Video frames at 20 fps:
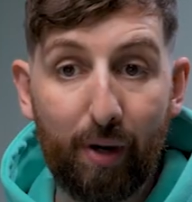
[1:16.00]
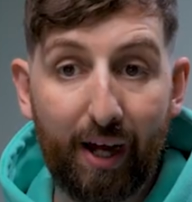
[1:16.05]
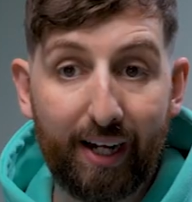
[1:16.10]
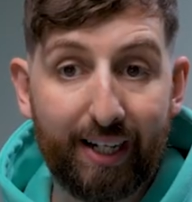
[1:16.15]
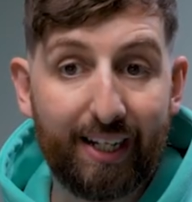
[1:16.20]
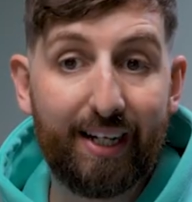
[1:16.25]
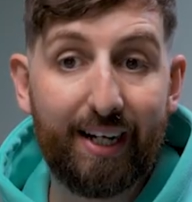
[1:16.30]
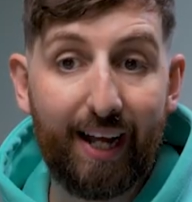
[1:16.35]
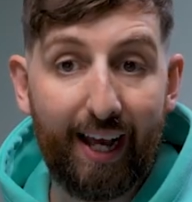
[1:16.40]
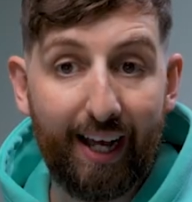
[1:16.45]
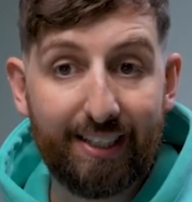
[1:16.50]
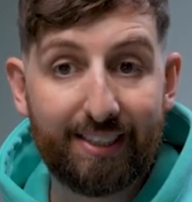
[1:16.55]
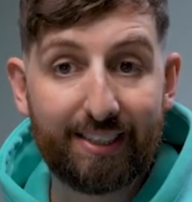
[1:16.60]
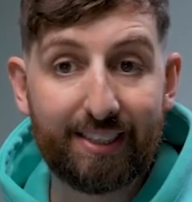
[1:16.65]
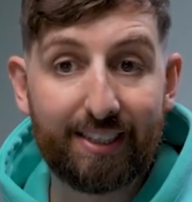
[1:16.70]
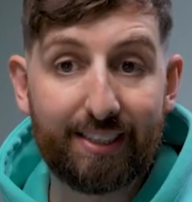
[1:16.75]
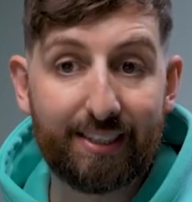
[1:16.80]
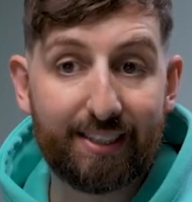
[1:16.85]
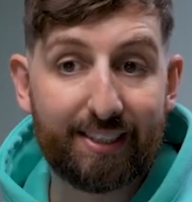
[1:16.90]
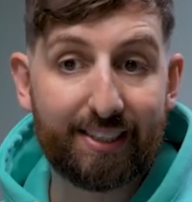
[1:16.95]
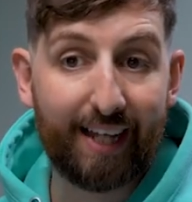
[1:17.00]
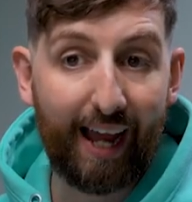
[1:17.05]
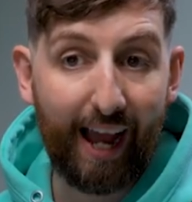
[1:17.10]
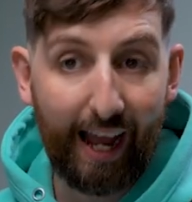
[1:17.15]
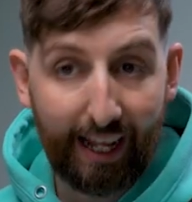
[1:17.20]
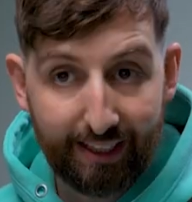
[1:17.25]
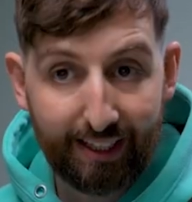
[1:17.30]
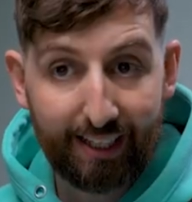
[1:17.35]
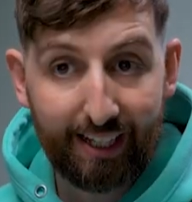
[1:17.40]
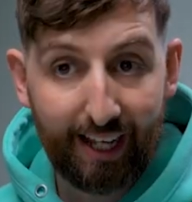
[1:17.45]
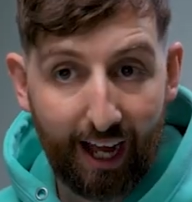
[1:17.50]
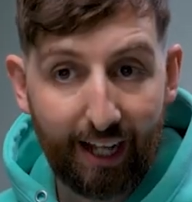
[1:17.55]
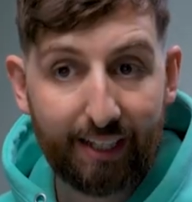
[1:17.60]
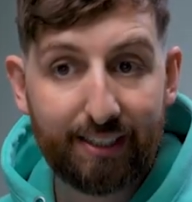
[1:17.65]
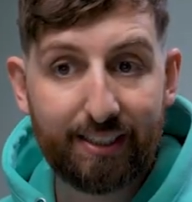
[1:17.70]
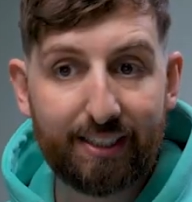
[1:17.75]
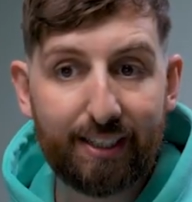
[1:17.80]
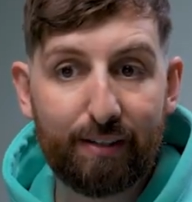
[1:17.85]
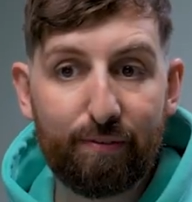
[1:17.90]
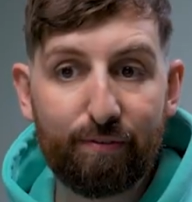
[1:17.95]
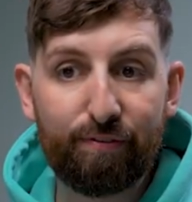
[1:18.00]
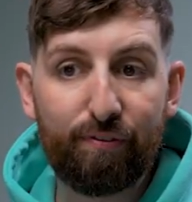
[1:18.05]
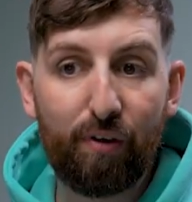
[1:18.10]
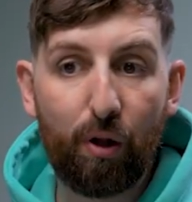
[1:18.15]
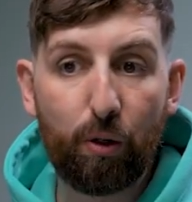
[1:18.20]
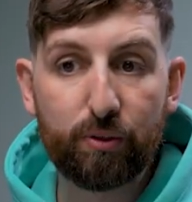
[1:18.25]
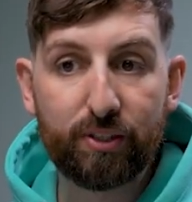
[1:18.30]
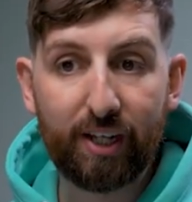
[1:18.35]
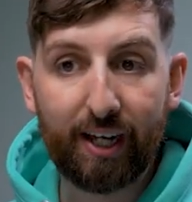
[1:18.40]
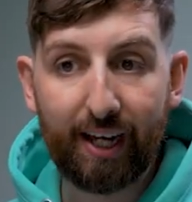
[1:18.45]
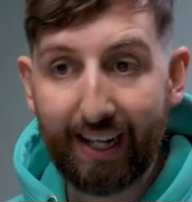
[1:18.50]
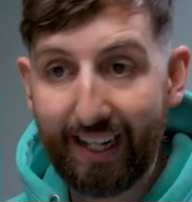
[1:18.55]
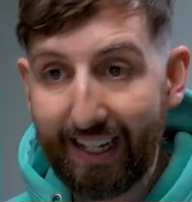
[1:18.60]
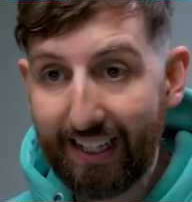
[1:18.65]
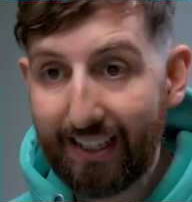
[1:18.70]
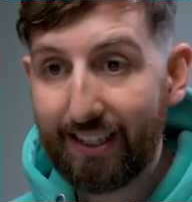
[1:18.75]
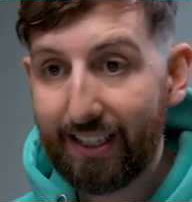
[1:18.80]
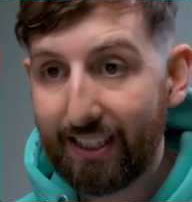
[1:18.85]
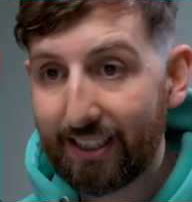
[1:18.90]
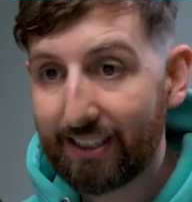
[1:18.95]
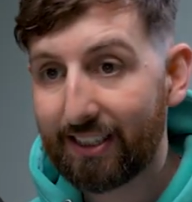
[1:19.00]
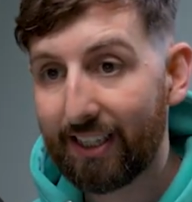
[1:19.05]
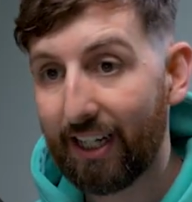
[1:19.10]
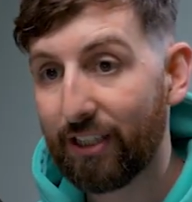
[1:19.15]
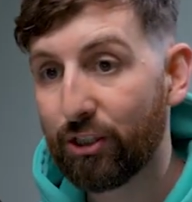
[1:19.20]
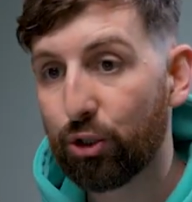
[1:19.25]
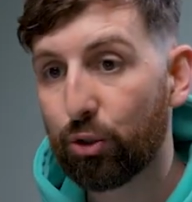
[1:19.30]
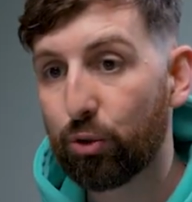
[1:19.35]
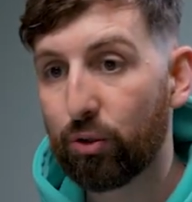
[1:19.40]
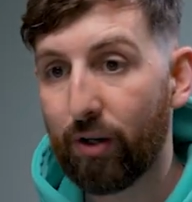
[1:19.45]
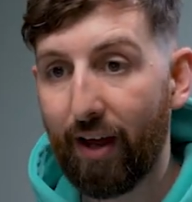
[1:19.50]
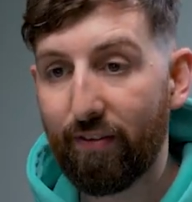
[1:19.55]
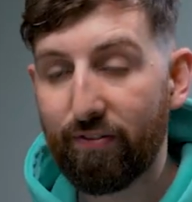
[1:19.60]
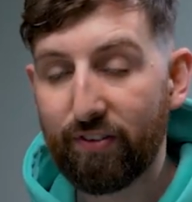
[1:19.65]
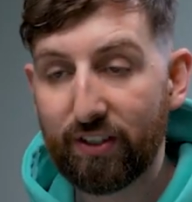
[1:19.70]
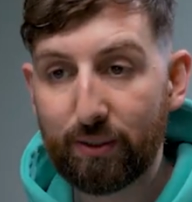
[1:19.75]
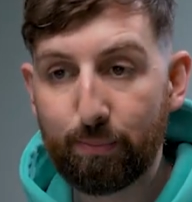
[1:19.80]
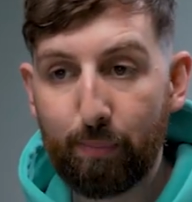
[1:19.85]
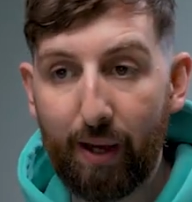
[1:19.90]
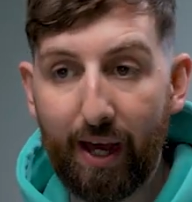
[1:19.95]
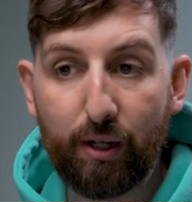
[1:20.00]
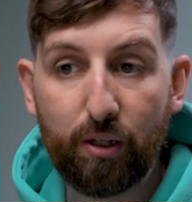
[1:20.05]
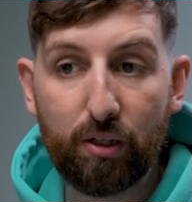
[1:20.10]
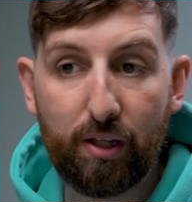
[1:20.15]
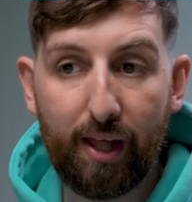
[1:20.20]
But in essence, add the unzip folder in the Essential Graphics panel